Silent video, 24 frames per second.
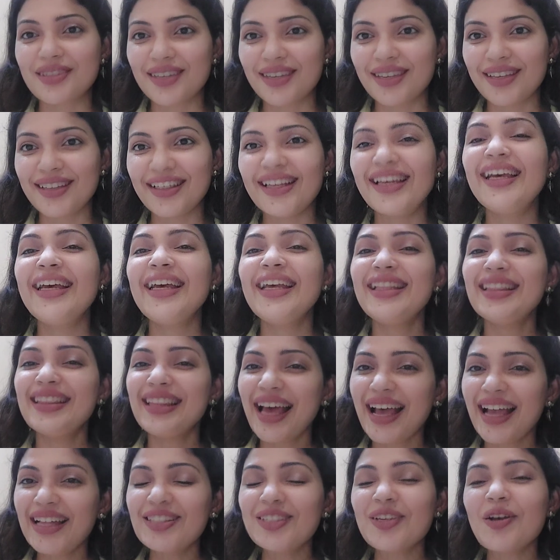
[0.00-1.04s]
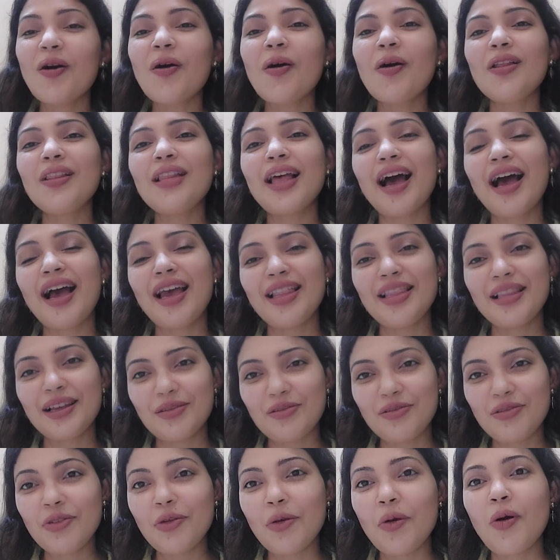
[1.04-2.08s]
skin. That's all. I
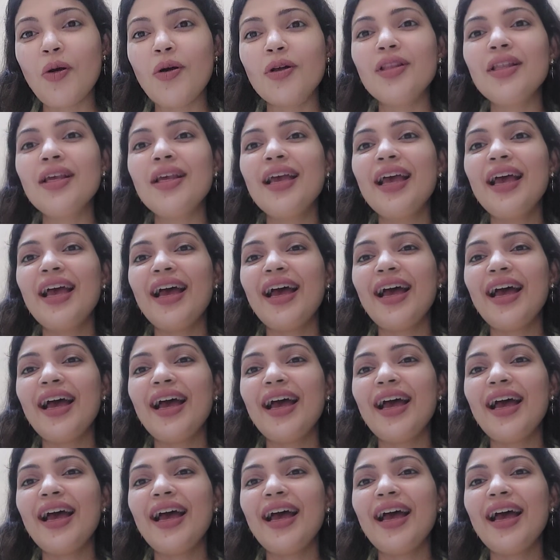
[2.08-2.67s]
love you all,